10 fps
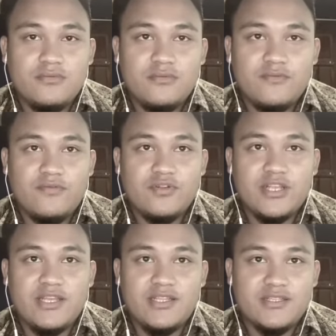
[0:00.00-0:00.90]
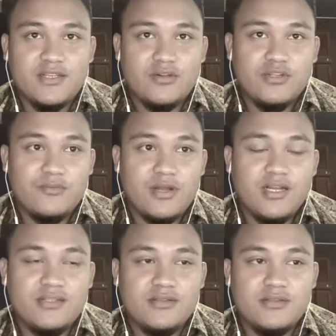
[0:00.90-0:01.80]
JTSA Holding
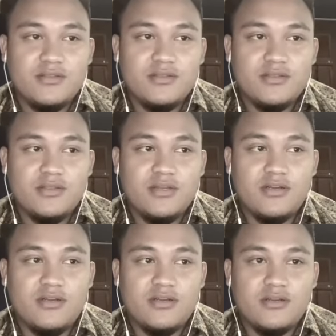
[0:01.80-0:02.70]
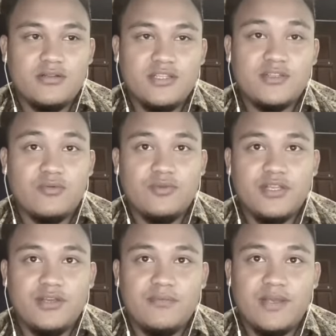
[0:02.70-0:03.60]
Berhad, this
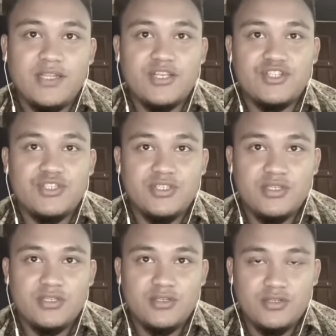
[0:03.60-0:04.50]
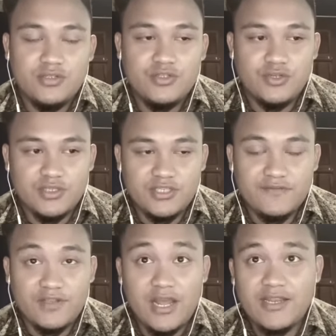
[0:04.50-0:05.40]
company managed to achieve
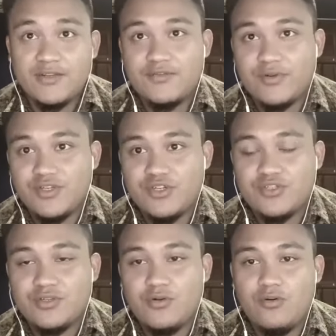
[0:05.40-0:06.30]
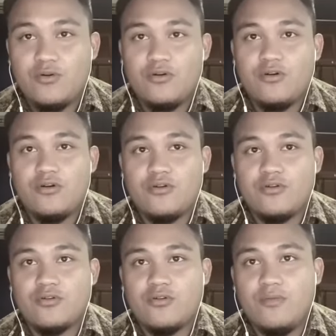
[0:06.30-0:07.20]
the highest ratios
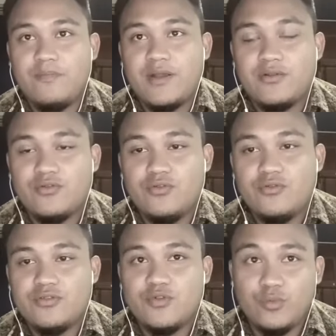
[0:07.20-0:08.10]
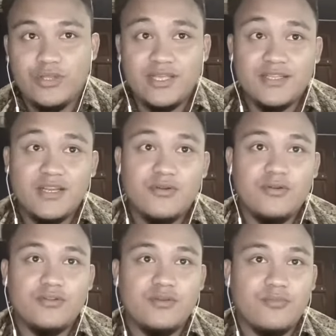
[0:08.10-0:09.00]
compared to Super TSA
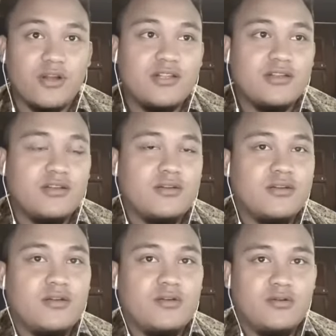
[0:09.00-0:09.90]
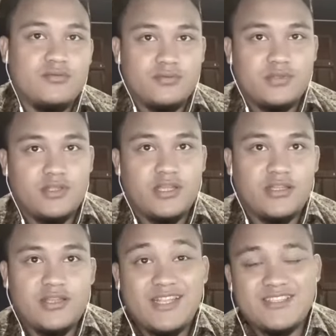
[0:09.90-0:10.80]
Holding Berhad,
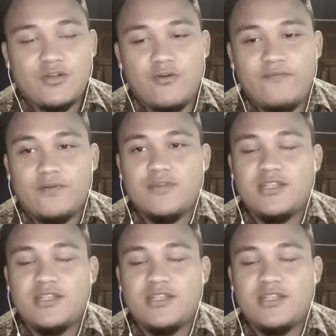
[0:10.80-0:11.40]
and that's confirmed that the